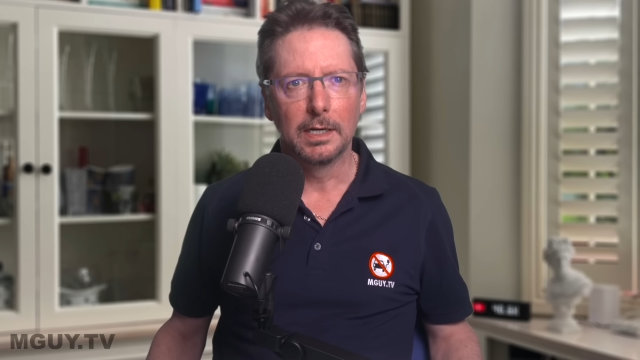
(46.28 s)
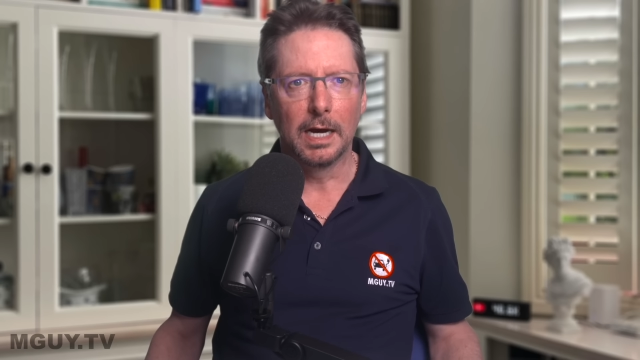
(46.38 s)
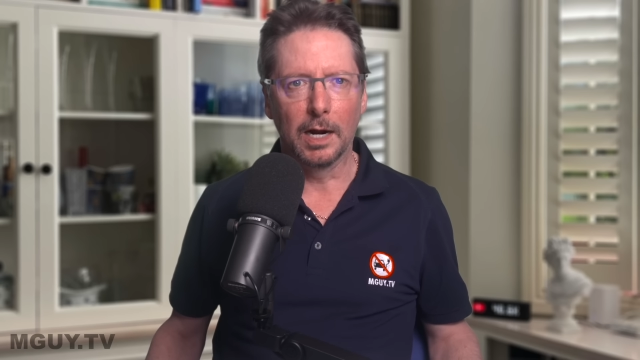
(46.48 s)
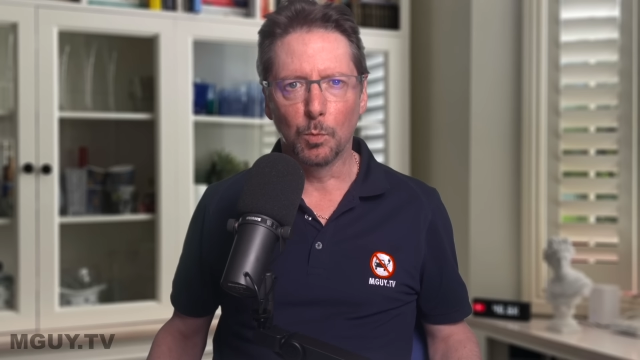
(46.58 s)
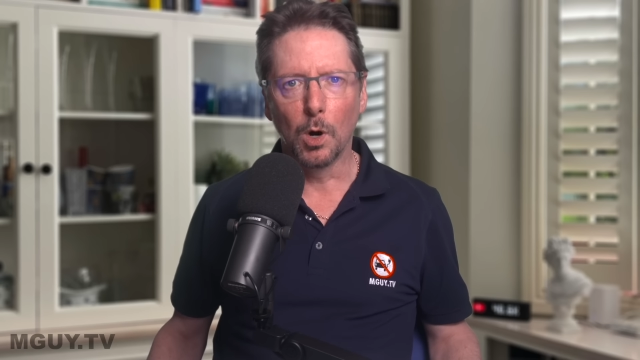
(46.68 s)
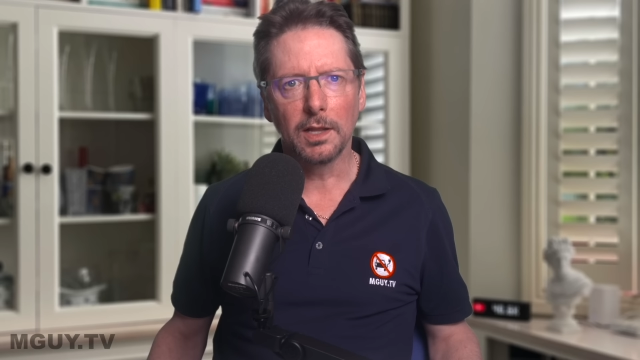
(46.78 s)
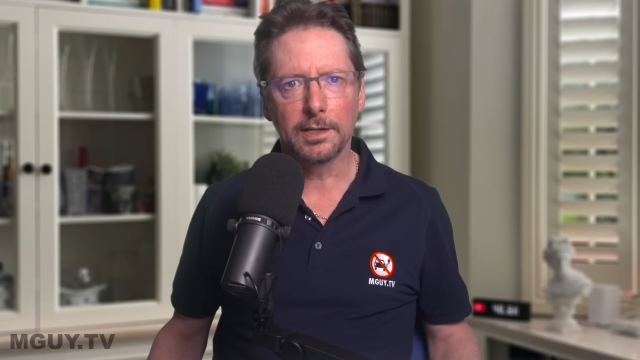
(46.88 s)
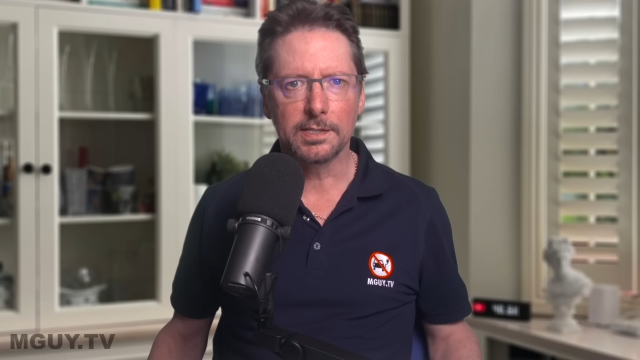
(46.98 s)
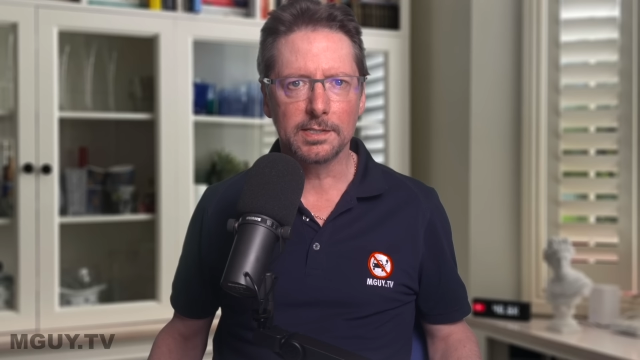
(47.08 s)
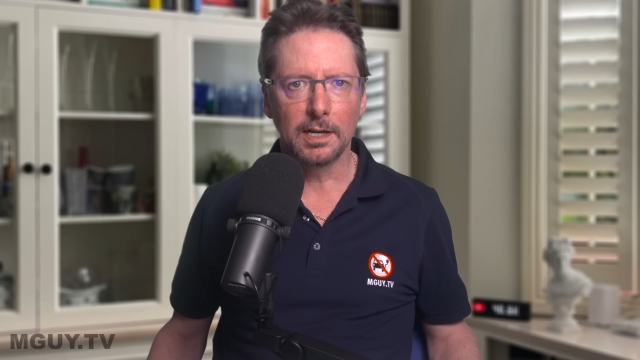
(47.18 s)
And while
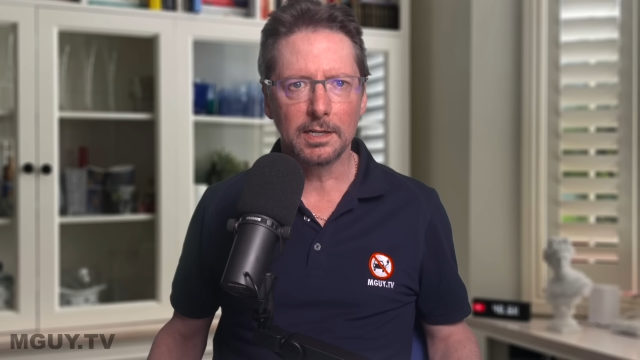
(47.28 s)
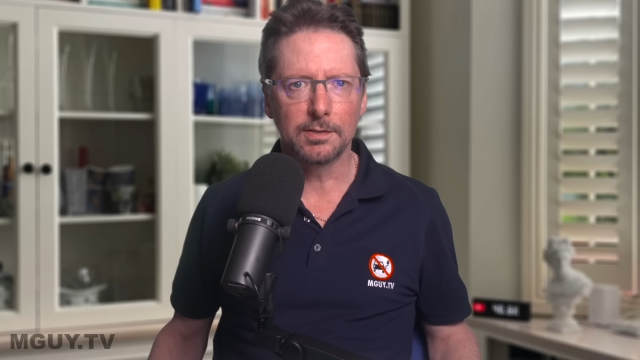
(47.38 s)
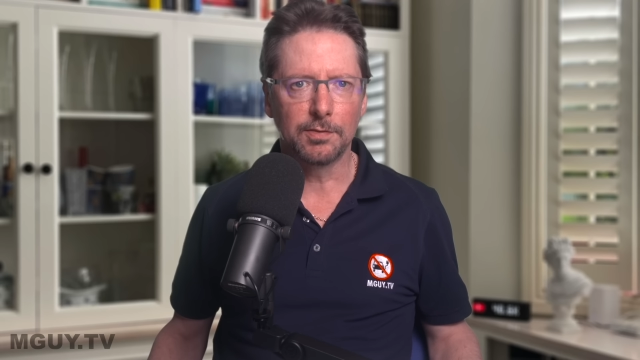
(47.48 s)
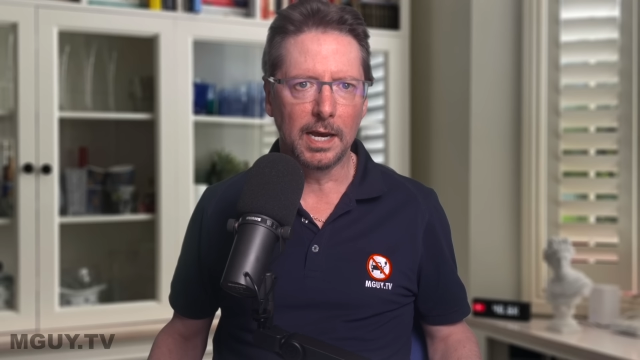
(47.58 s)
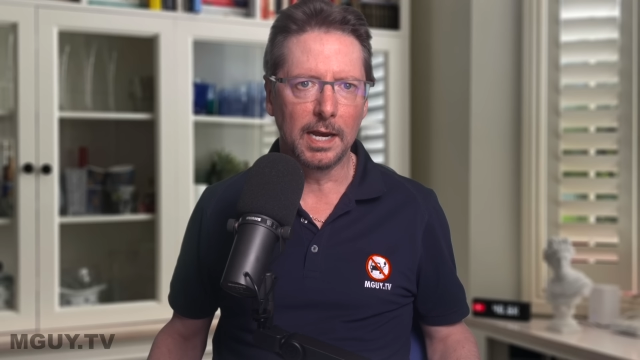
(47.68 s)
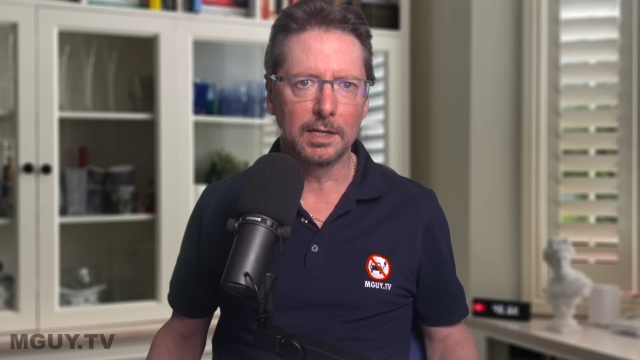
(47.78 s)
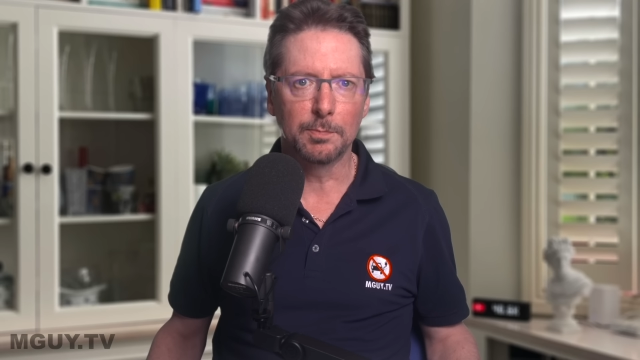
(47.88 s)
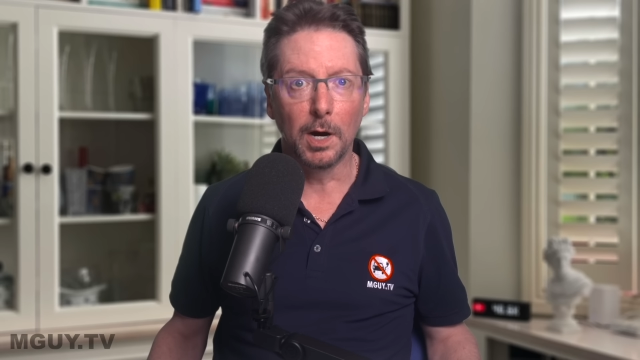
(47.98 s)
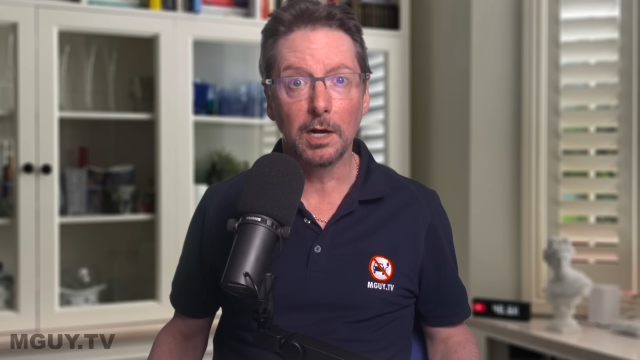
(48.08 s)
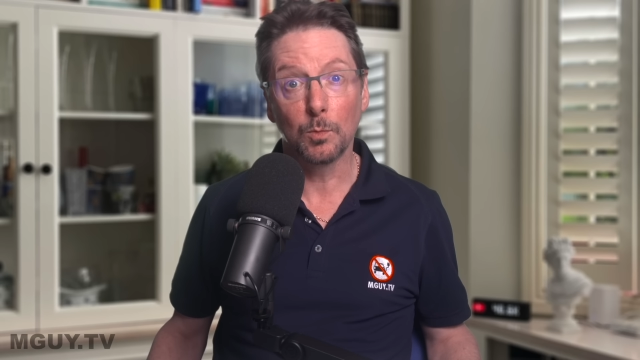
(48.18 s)
this sleight of hand
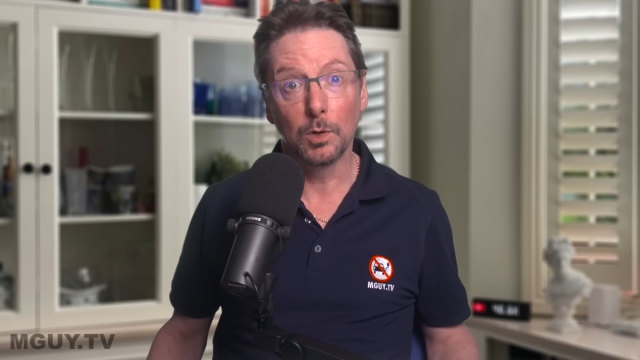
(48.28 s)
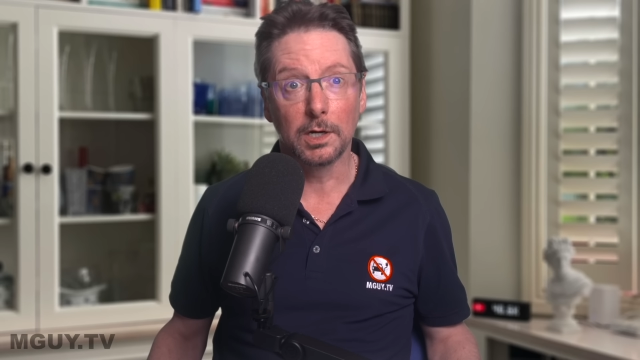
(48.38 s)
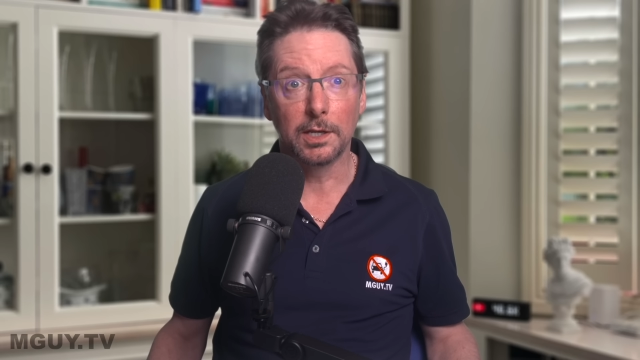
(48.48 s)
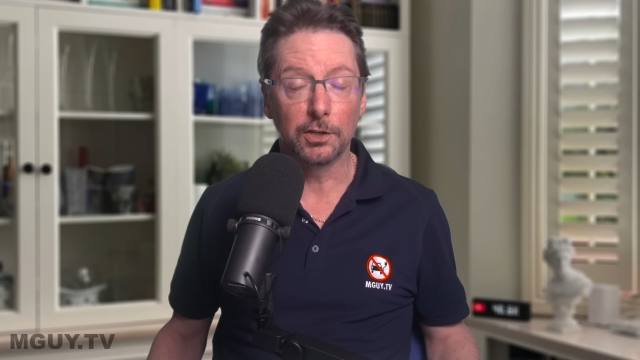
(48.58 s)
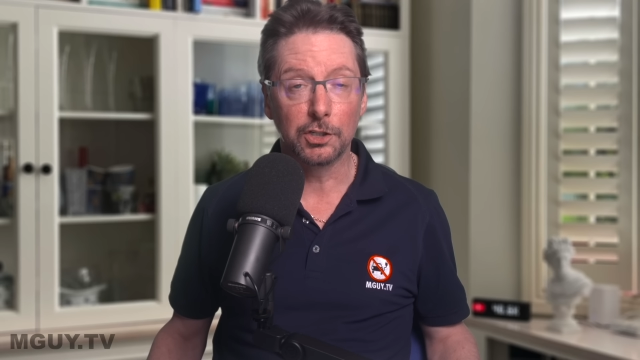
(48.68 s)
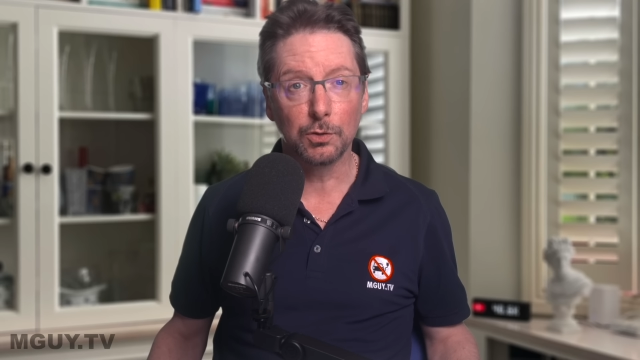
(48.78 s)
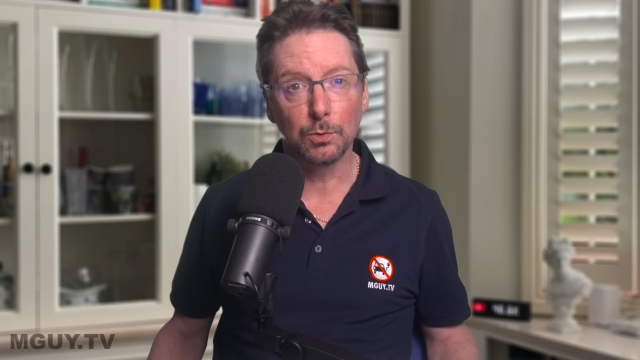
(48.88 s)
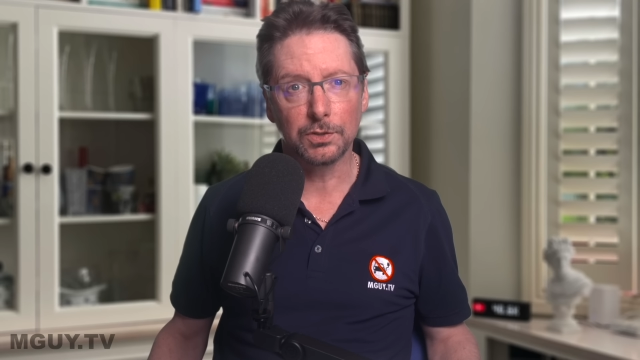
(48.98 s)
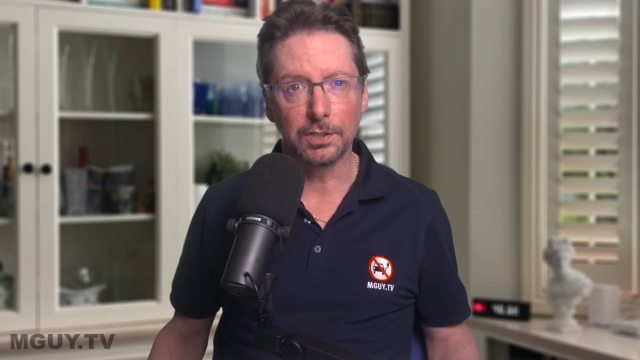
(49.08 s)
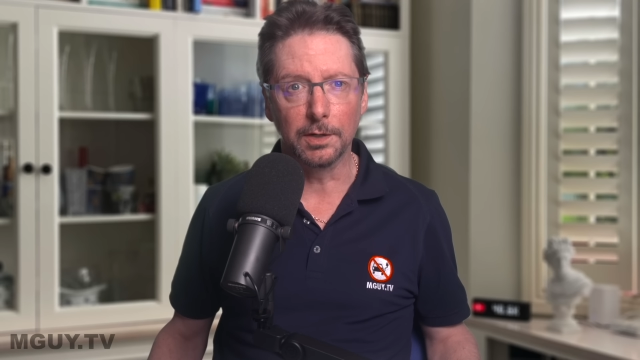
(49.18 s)
might work in the
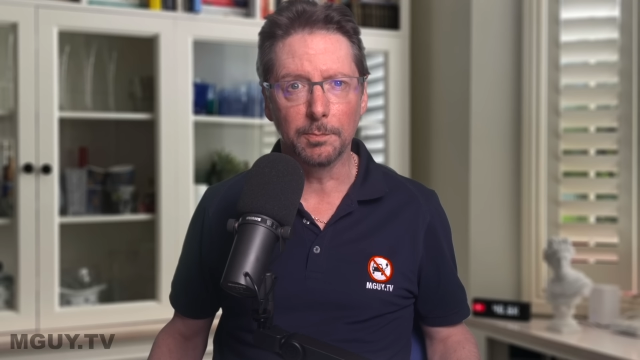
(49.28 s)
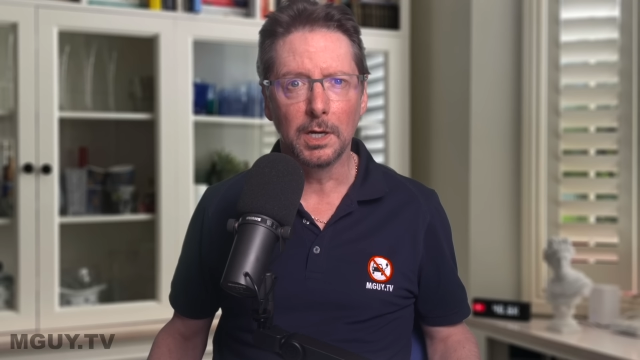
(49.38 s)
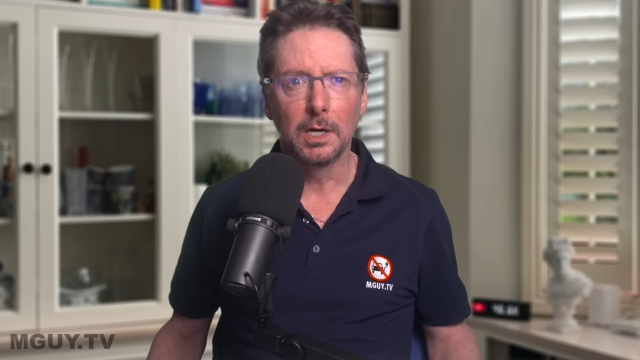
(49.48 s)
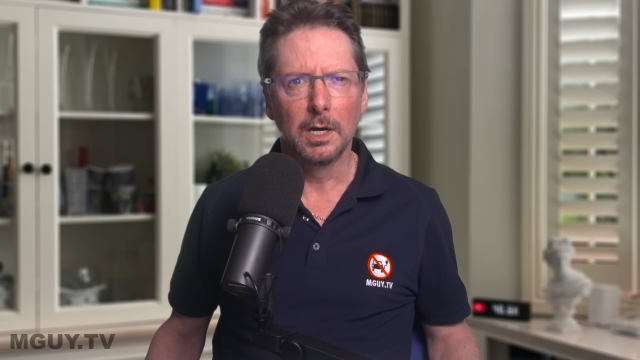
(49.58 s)
short term,